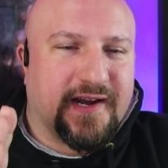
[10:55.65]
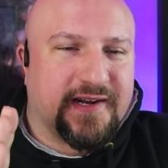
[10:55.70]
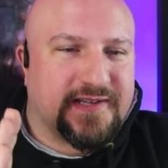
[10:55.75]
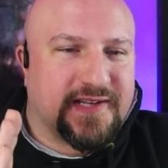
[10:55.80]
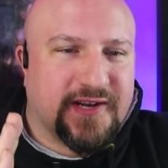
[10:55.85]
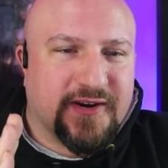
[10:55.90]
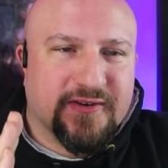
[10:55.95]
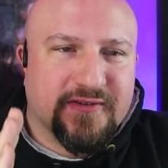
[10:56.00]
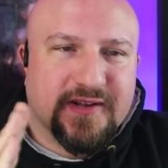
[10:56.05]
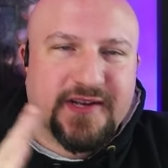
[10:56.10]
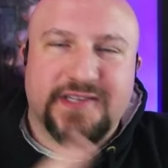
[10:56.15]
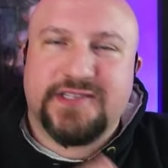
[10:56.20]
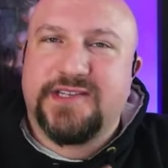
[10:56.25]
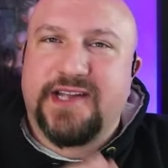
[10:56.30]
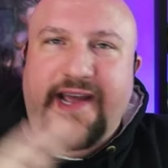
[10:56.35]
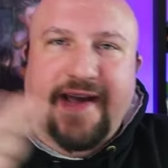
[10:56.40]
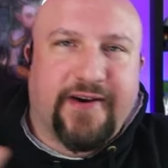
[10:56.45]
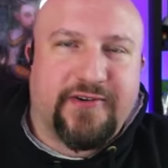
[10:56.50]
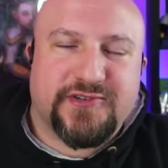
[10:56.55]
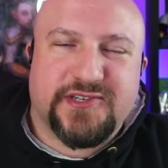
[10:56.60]
tier list
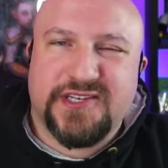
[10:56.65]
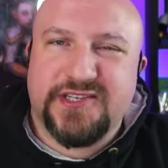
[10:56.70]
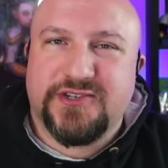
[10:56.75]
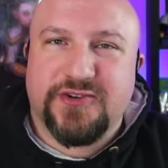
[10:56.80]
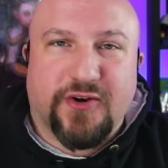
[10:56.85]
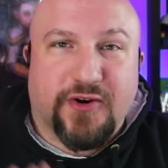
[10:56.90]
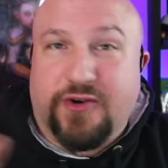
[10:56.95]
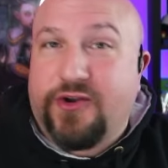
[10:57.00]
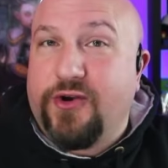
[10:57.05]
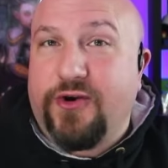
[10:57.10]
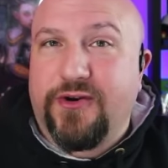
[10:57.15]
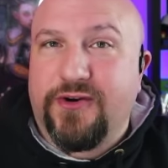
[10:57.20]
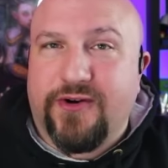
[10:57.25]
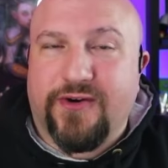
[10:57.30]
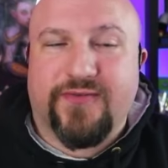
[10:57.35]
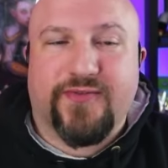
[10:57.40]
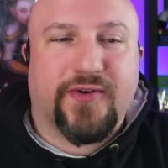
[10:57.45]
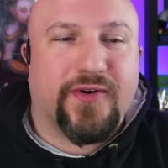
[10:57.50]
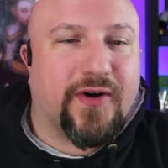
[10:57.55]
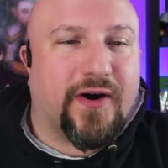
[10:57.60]
how she's good
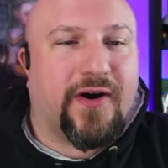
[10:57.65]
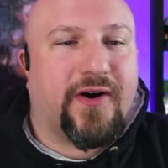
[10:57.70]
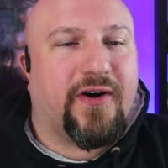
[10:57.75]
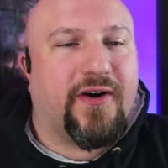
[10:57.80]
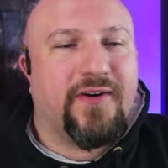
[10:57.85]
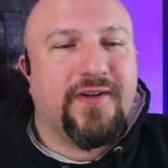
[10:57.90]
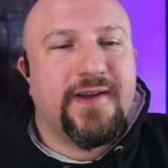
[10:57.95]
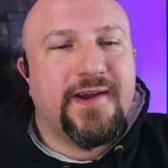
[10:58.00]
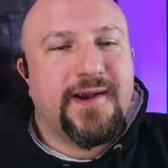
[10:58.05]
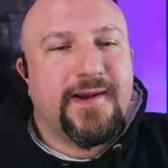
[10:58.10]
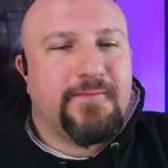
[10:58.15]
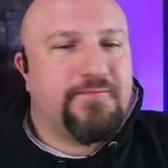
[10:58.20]
overall,